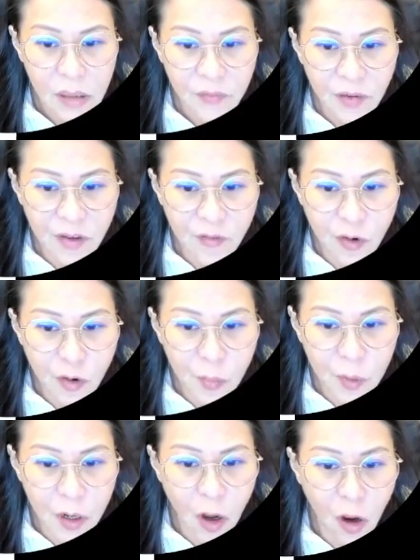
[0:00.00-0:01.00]

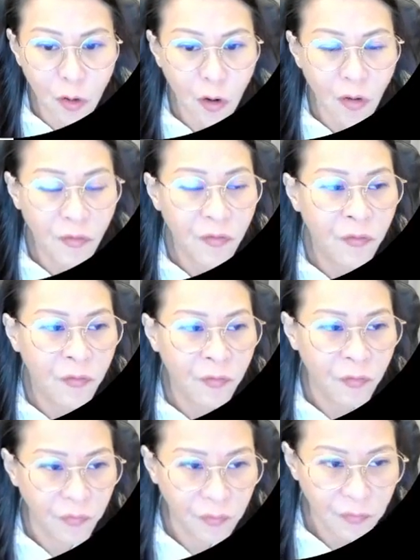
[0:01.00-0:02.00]
favorable or not
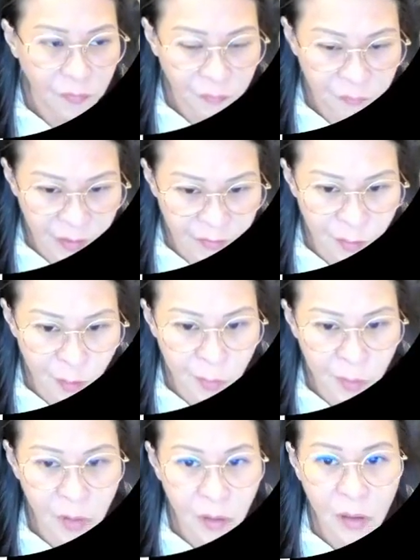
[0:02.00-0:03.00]

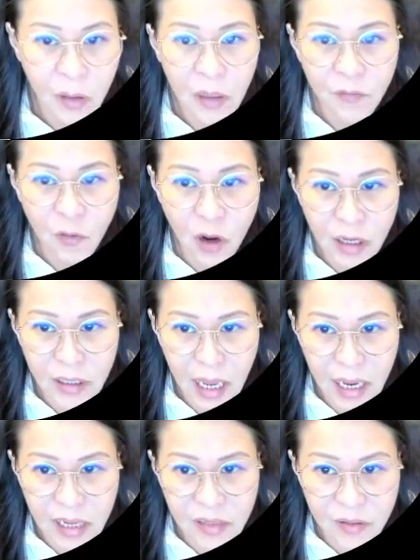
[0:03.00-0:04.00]
favorable for
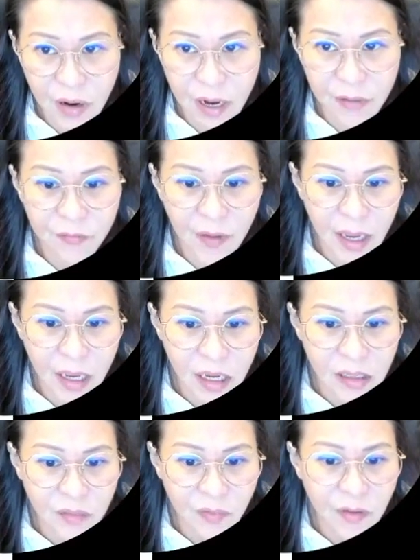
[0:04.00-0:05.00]
Anais right, fire
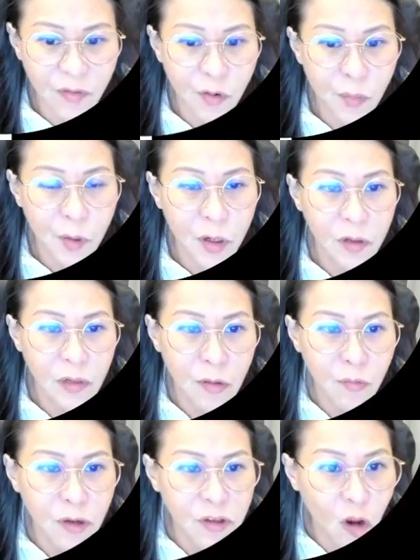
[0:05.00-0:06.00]
is favorable. That
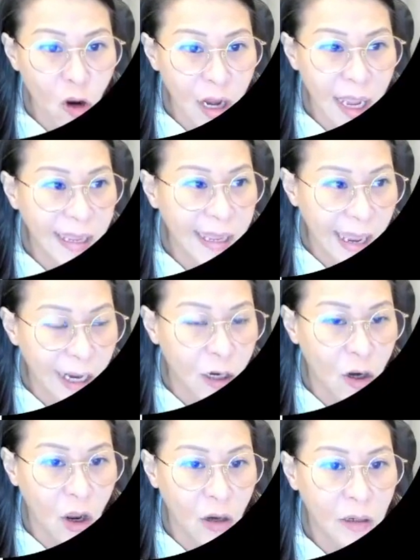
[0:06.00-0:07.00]
means online can or
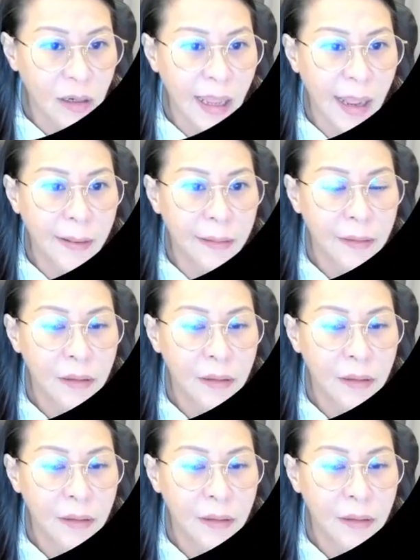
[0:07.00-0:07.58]
not? Can.